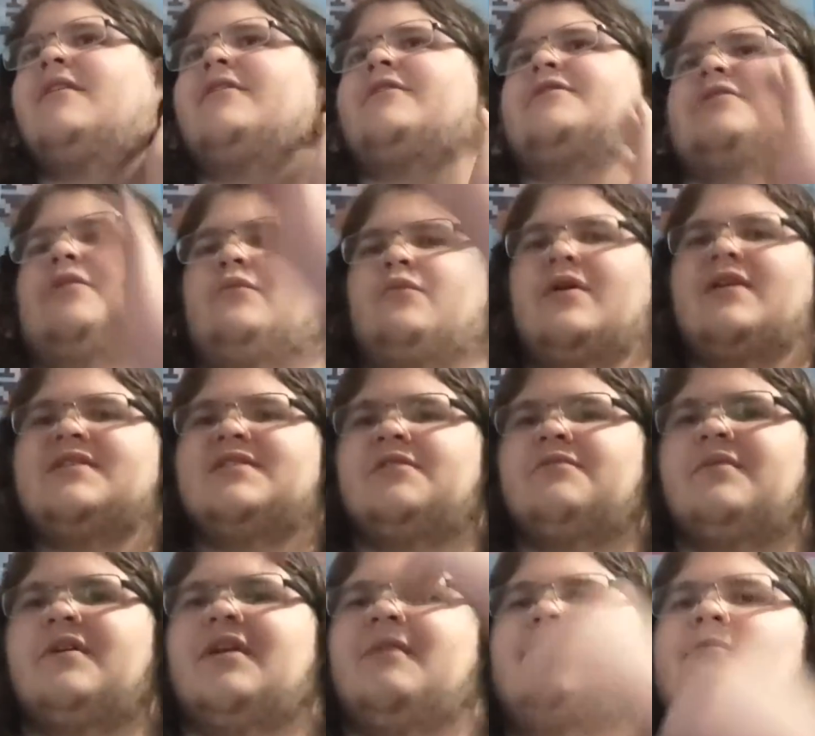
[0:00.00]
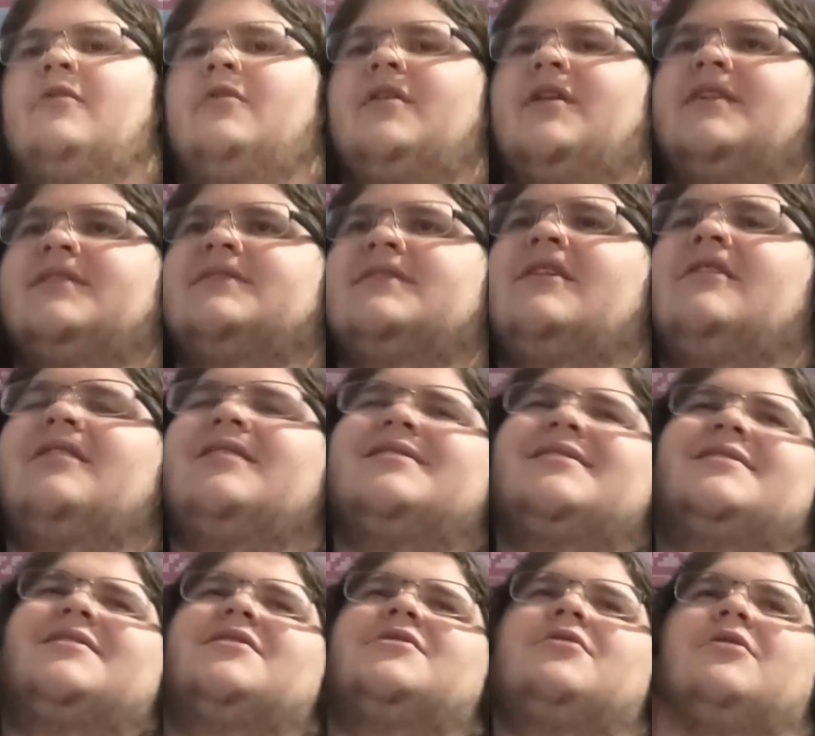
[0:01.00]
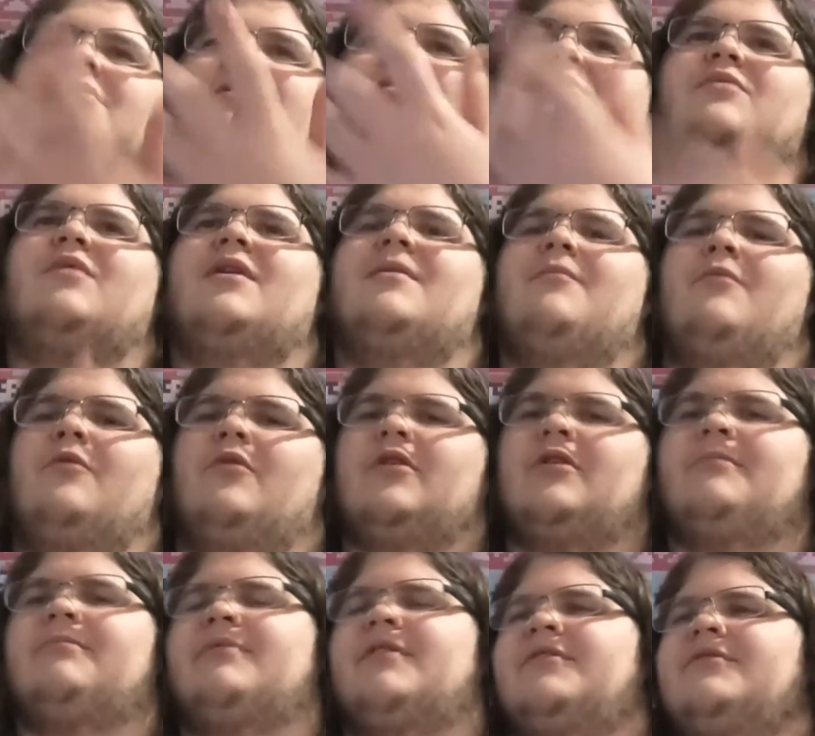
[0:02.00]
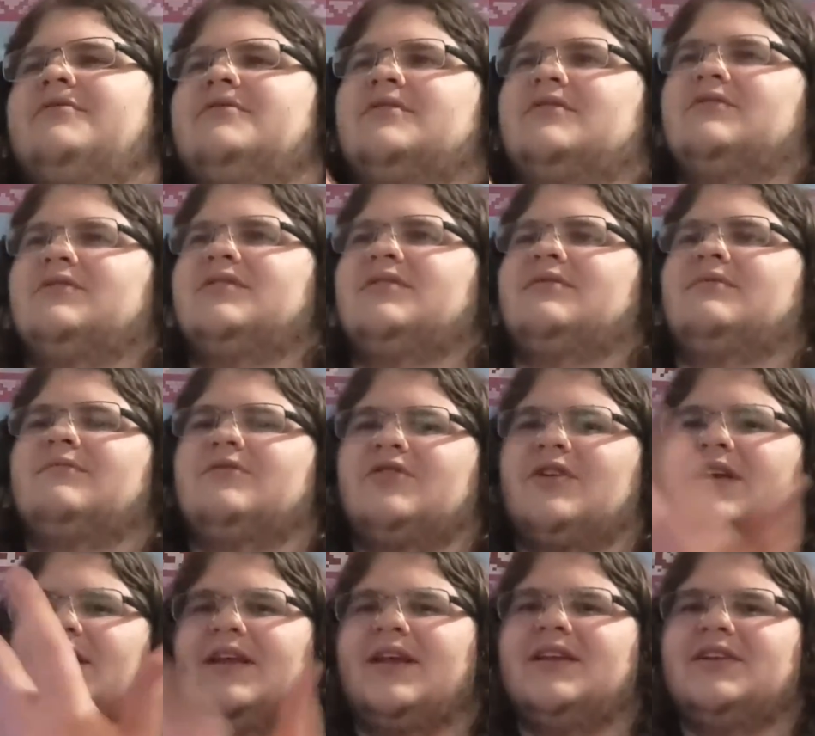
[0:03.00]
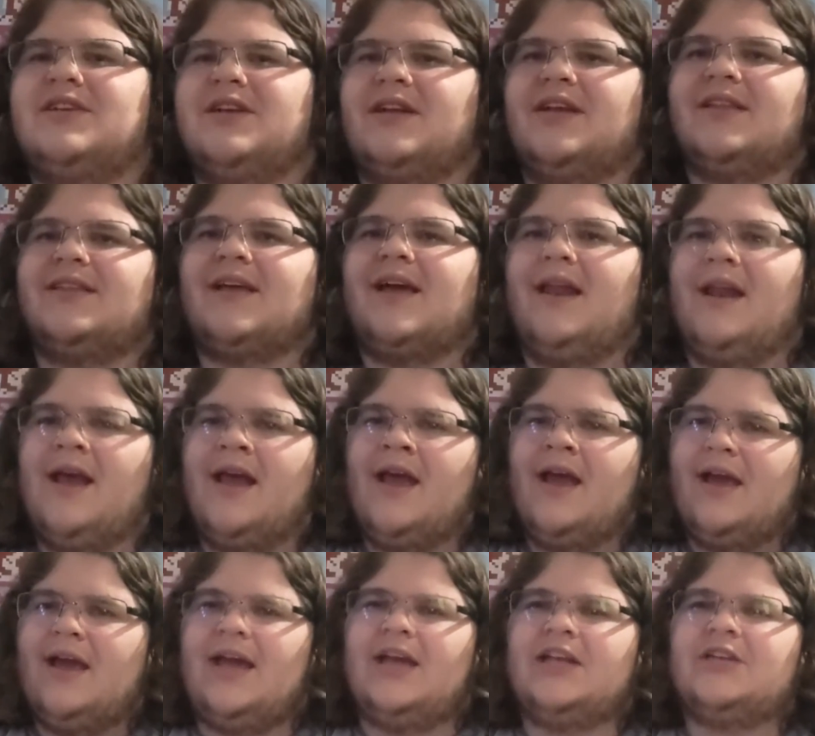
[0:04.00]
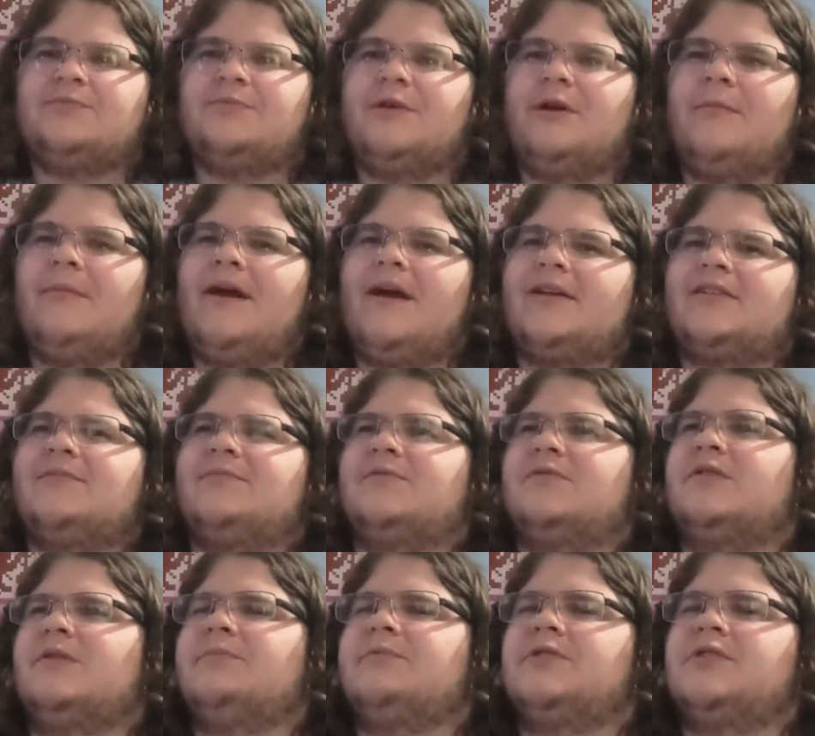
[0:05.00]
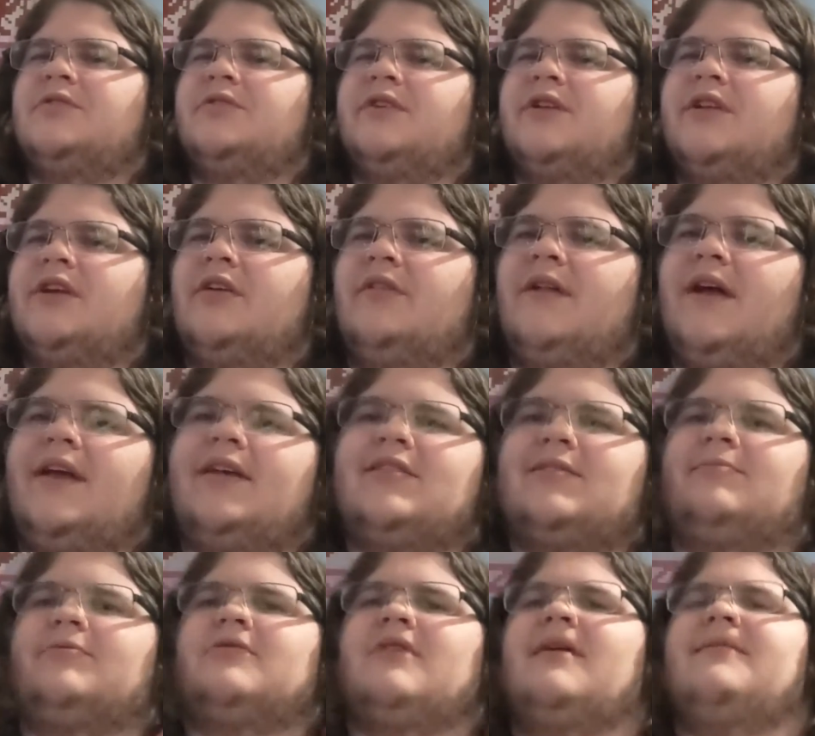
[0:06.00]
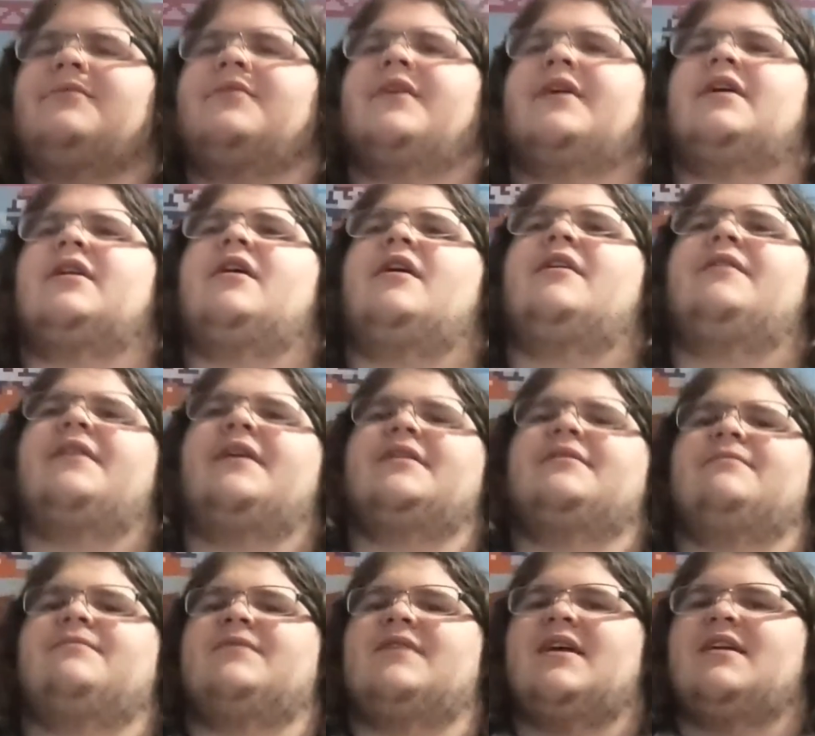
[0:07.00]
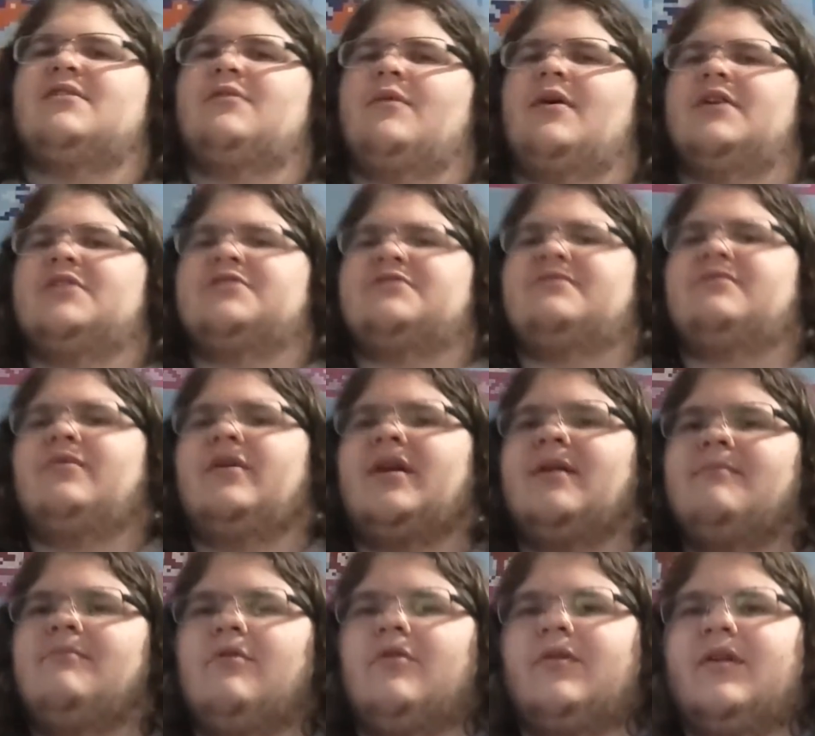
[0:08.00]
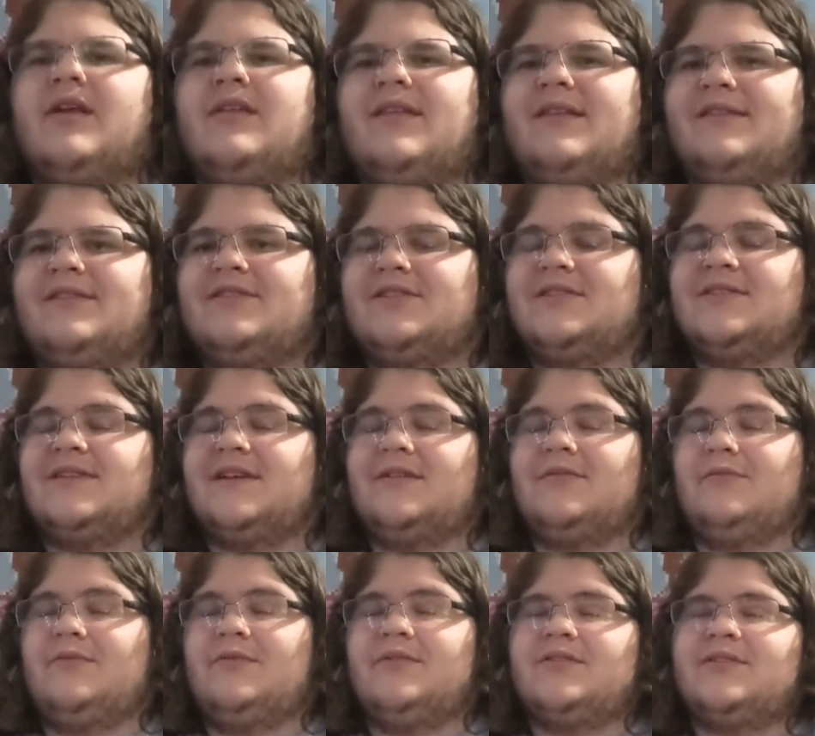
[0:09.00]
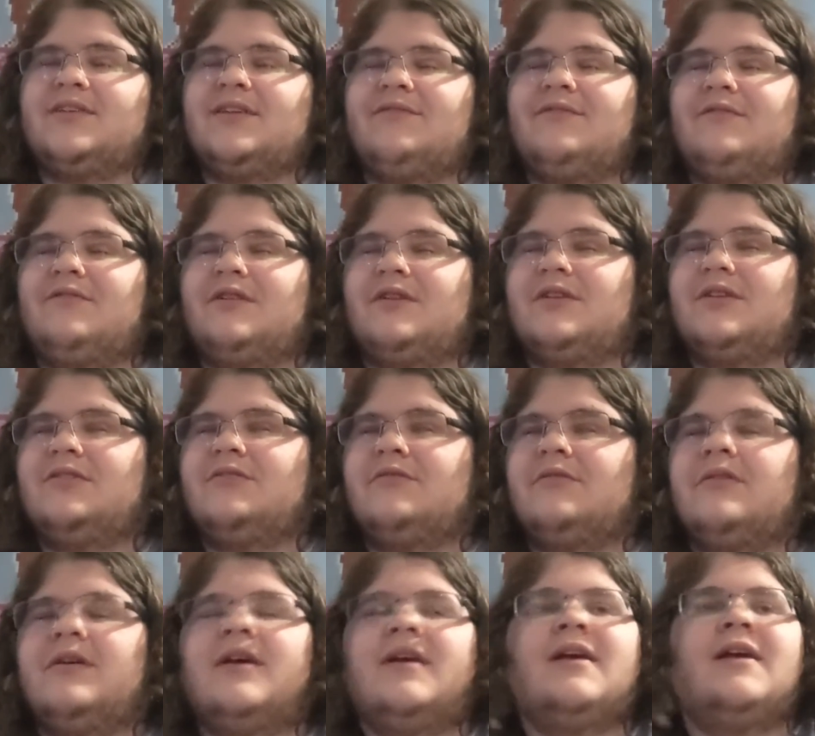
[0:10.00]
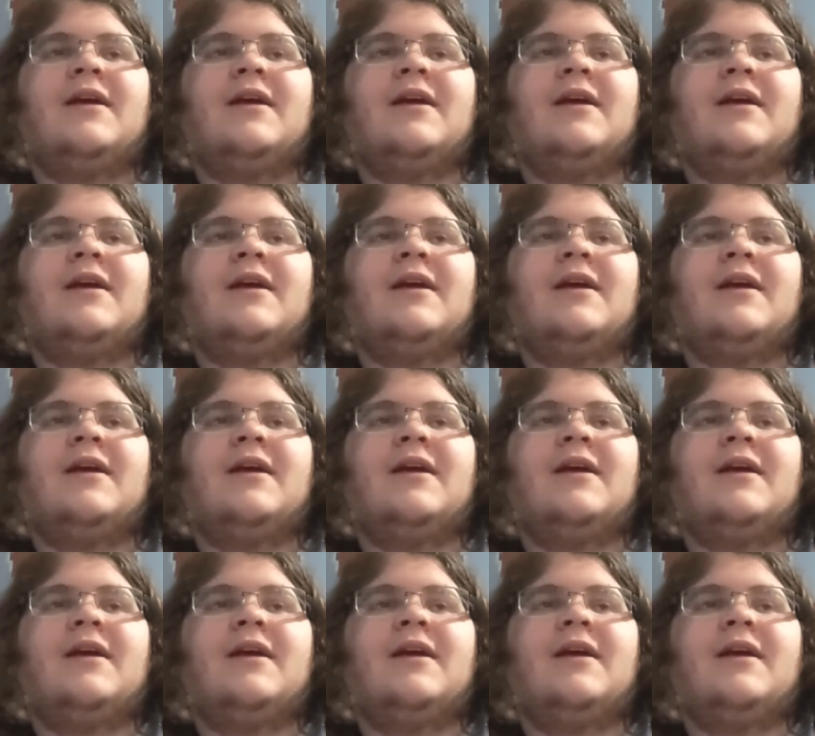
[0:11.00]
There's a reason Rick and Morty is there because it's Adult Swim, Warner Brothers. They're still trying to get you to get that HBO Max subscription or you know like subscribe to like an online thing to watch Rick and Morty. That shit's like real stuff you could do,